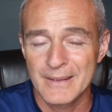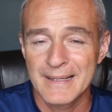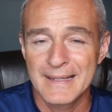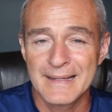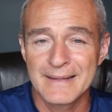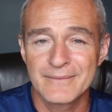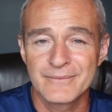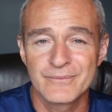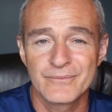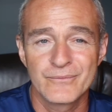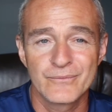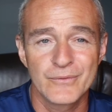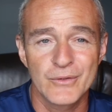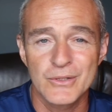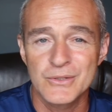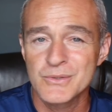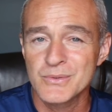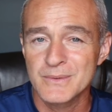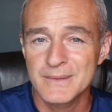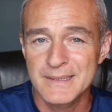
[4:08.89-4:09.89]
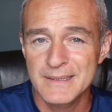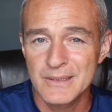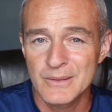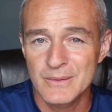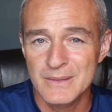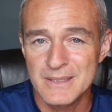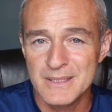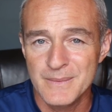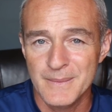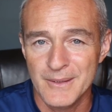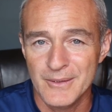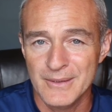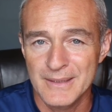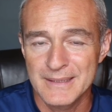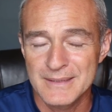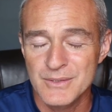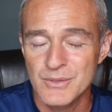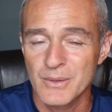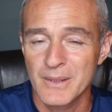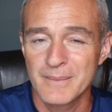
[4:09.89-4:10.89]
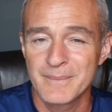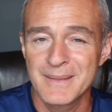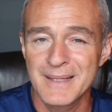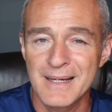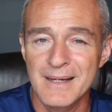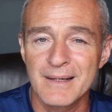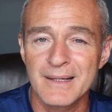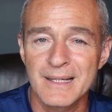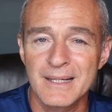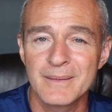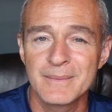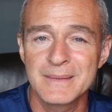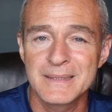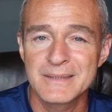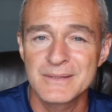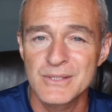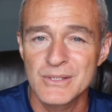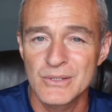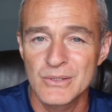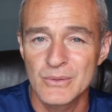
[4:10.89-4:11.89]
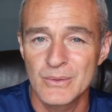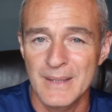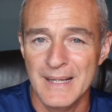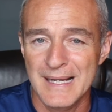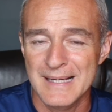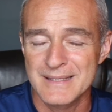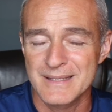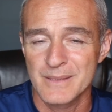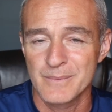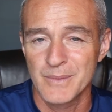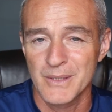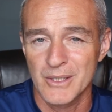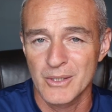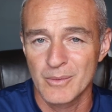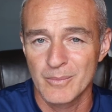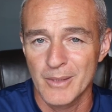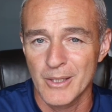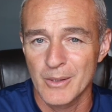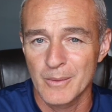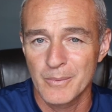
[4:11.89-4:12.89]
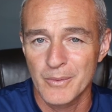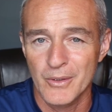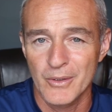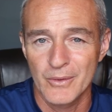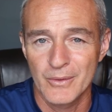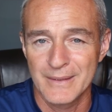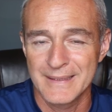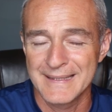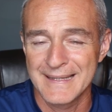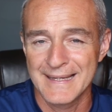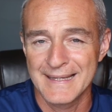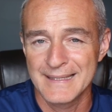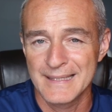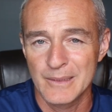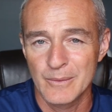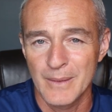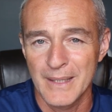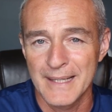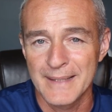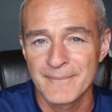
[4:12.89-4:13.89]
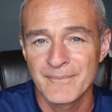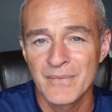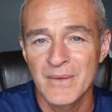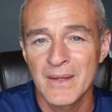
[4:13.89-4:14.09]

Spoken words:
I have virtually no experience, so I'm not coming to you as a pickleball pro in any way.